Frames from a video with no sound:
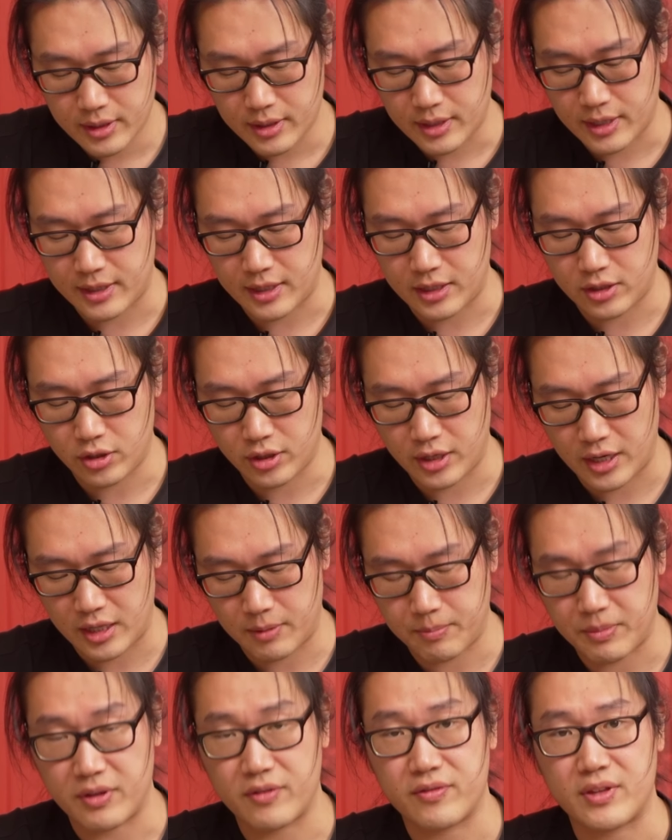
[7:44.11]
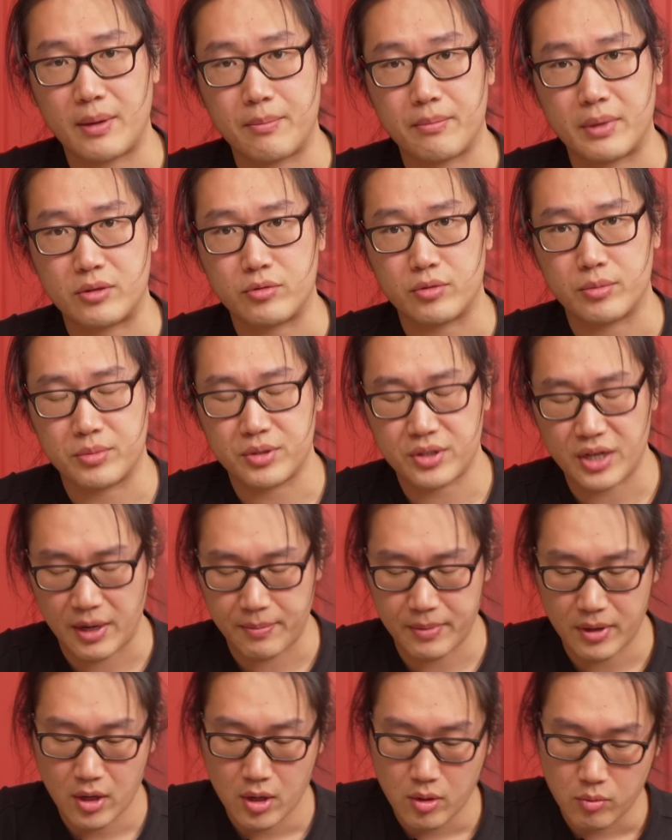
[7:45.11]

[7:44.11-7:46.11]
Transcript: and then you get a bit of that mushroom shape.